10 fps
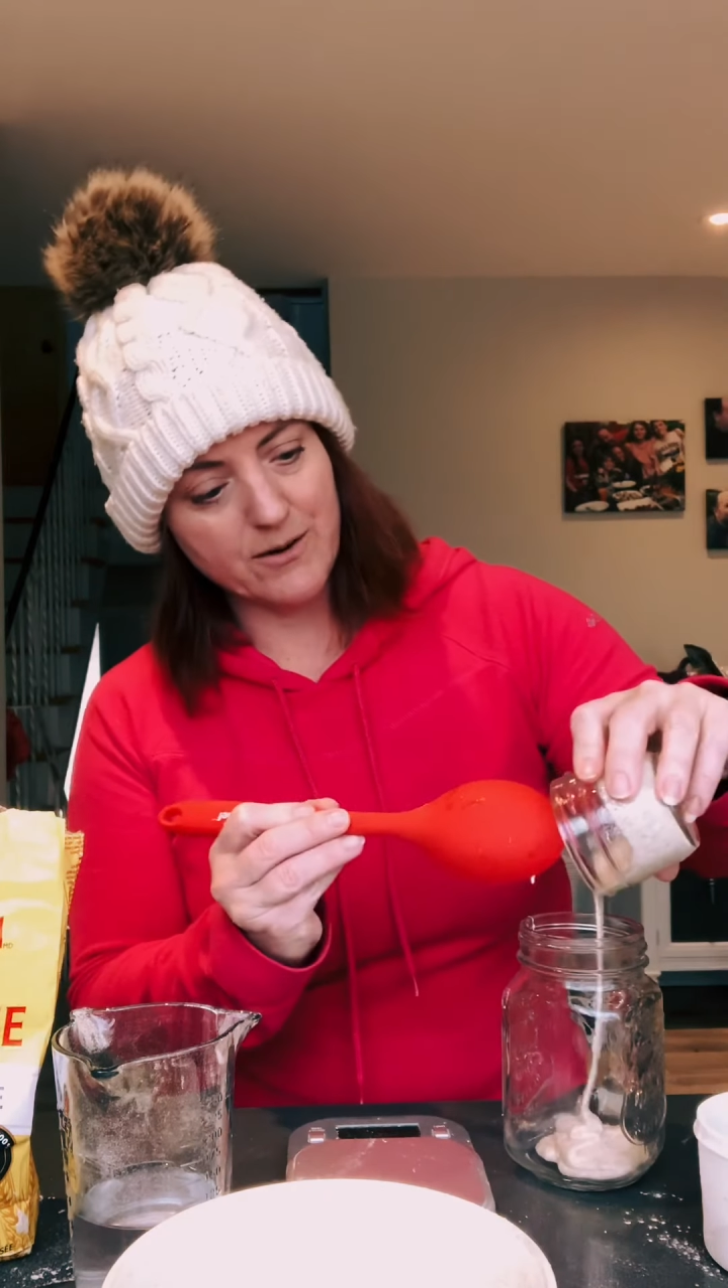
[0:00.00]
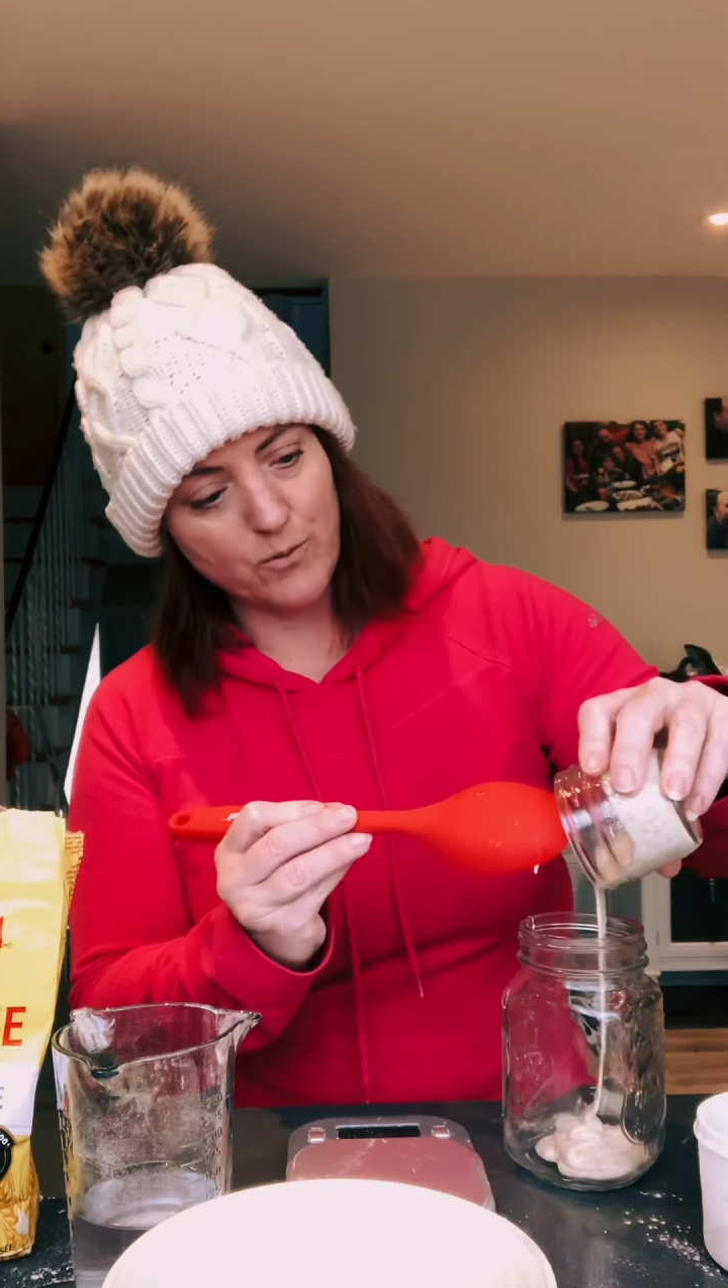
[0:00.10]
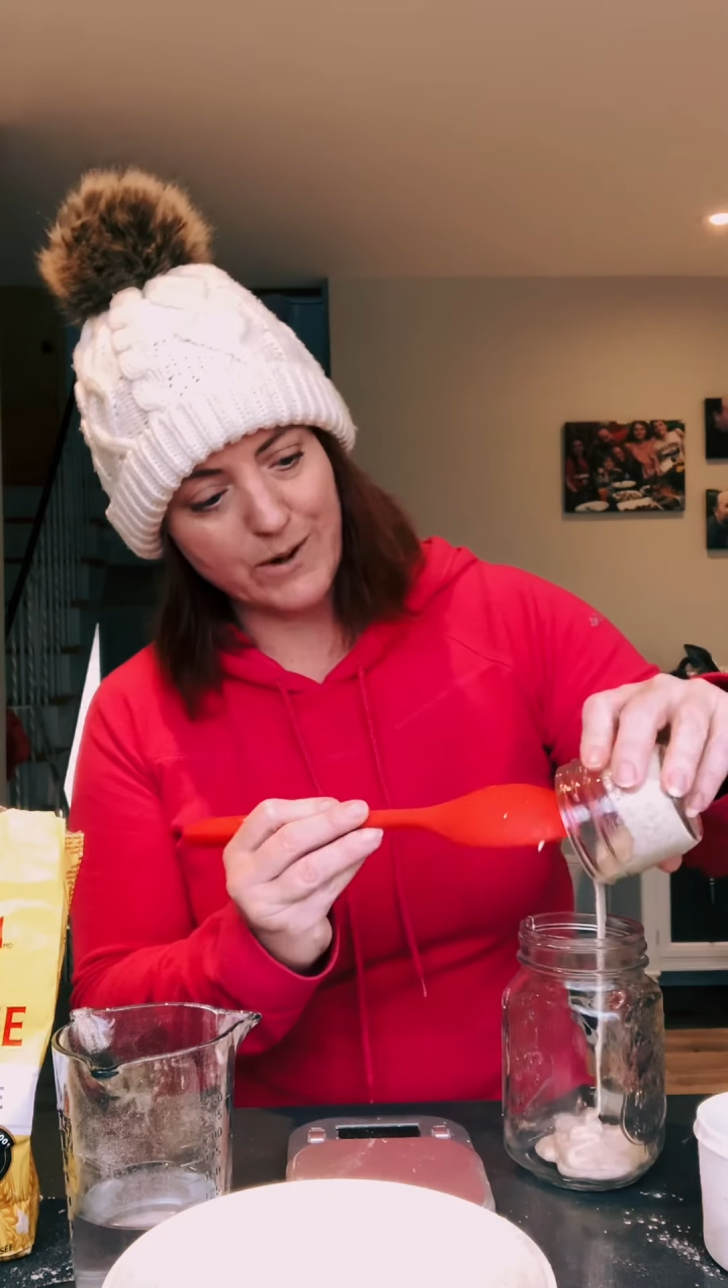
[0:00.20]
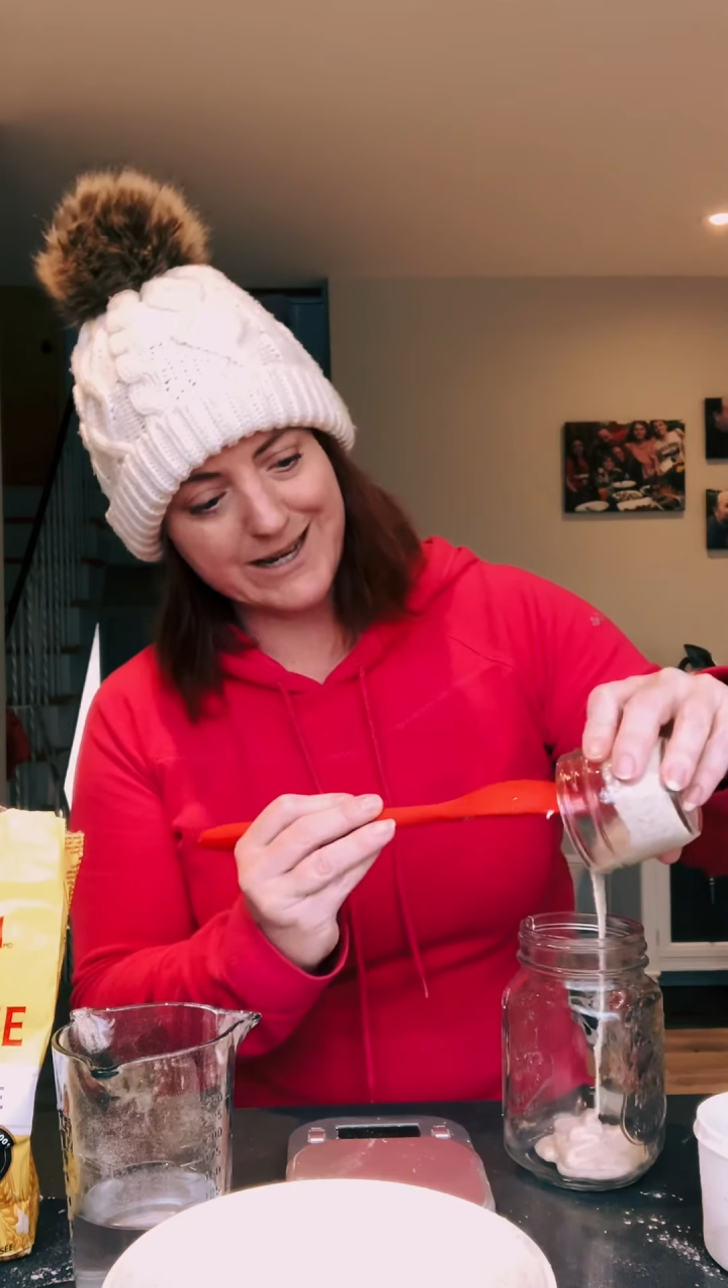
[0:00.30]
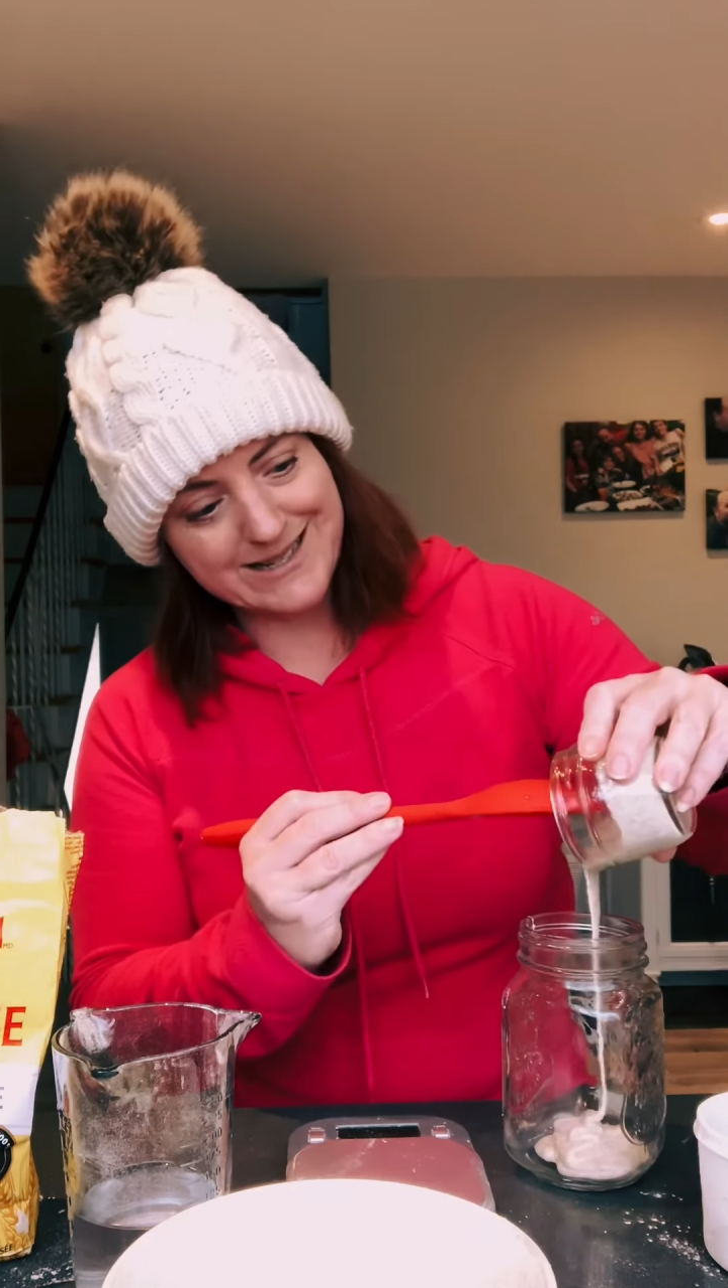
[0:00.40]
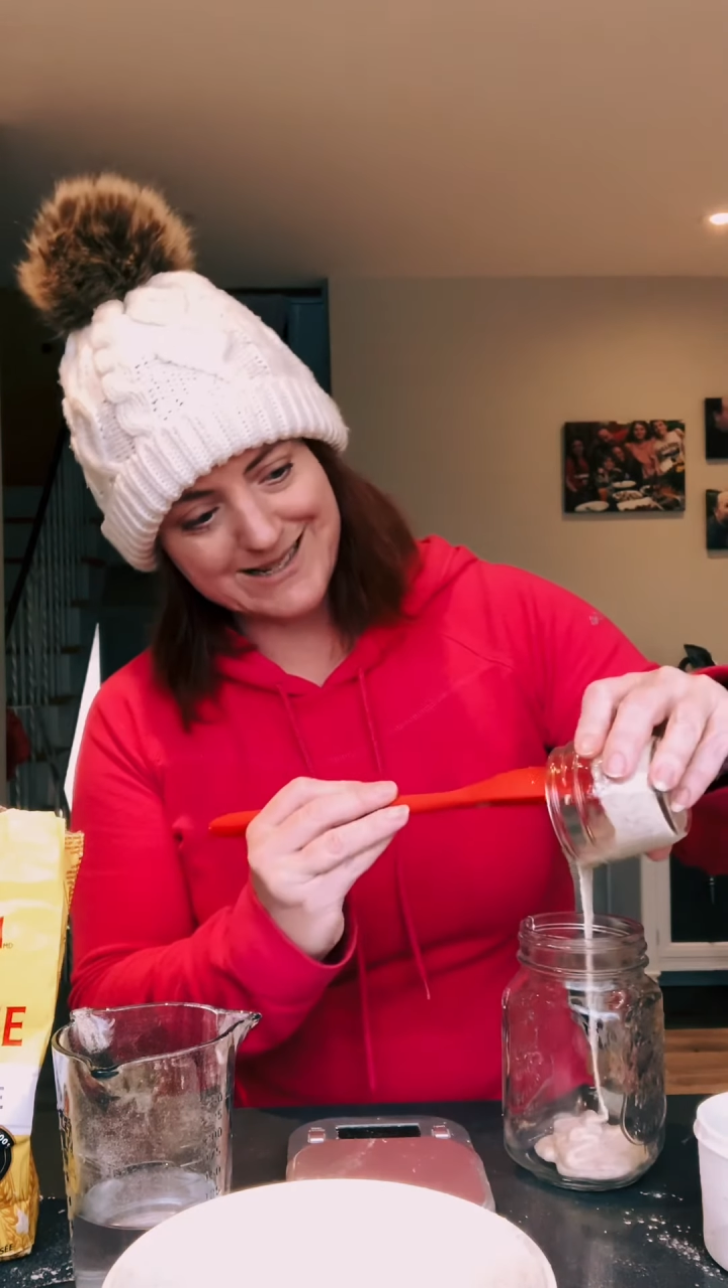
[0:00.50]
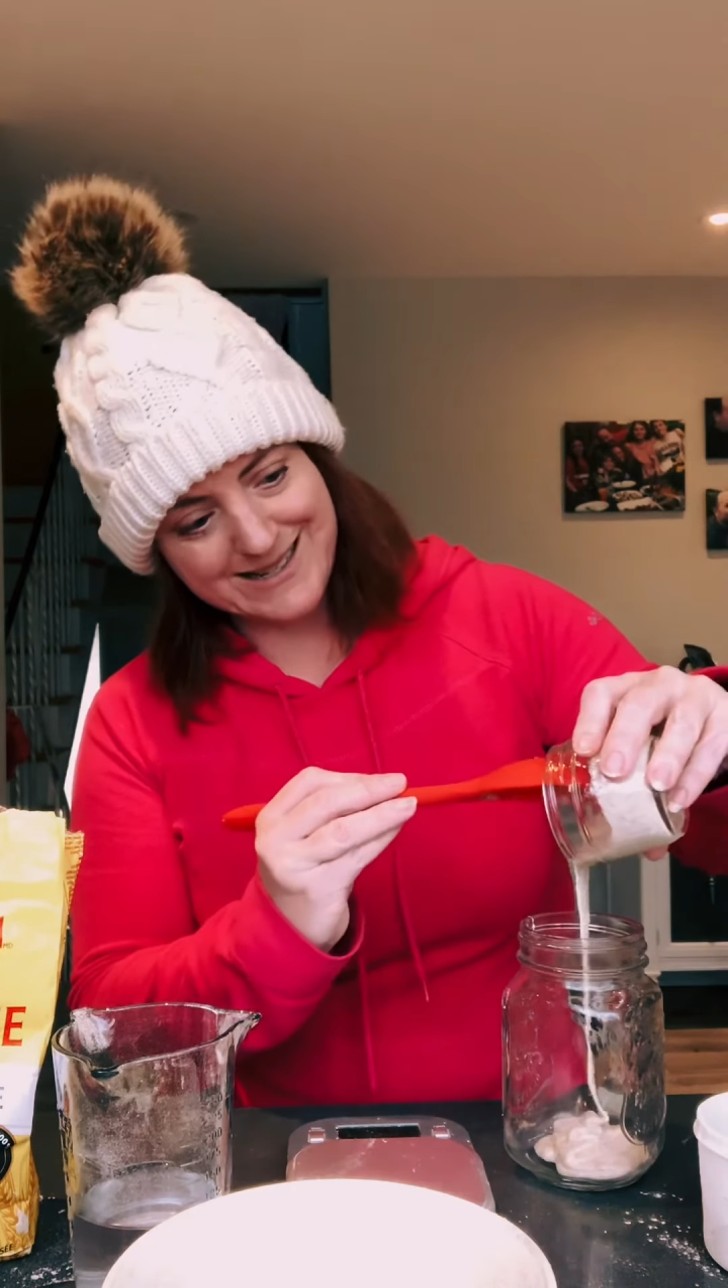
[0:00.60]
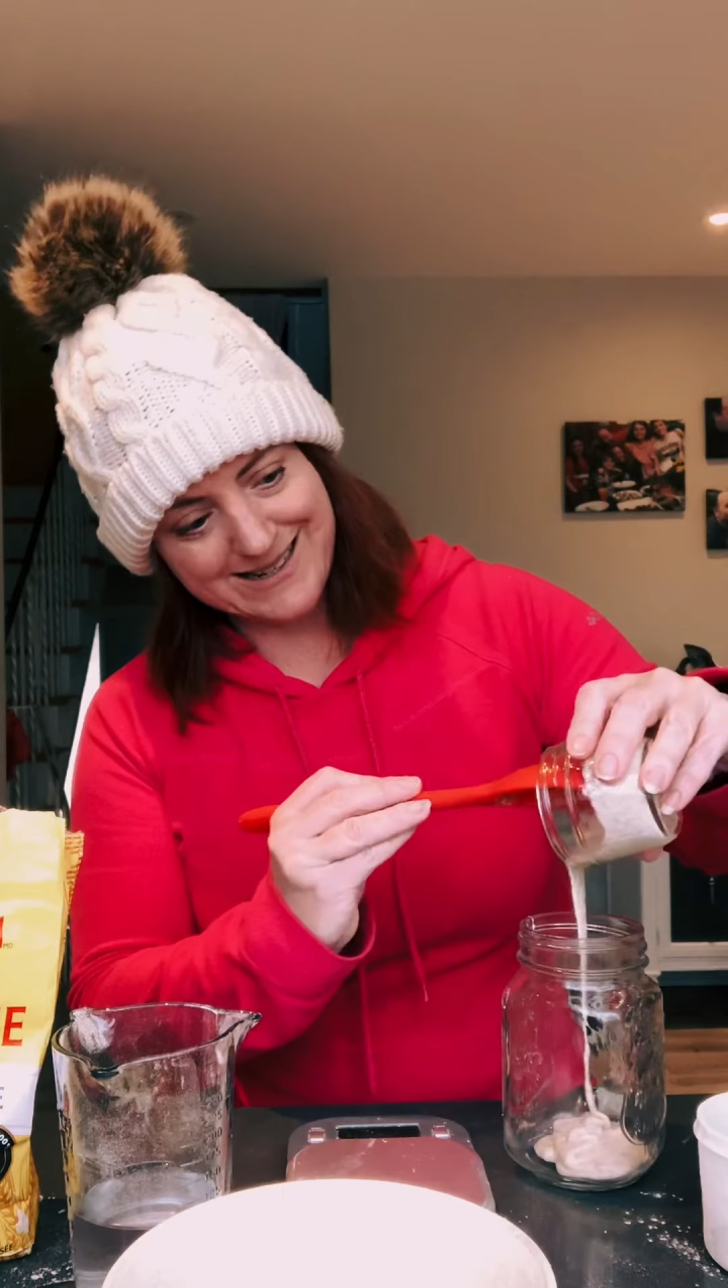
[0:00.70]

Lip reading: weight.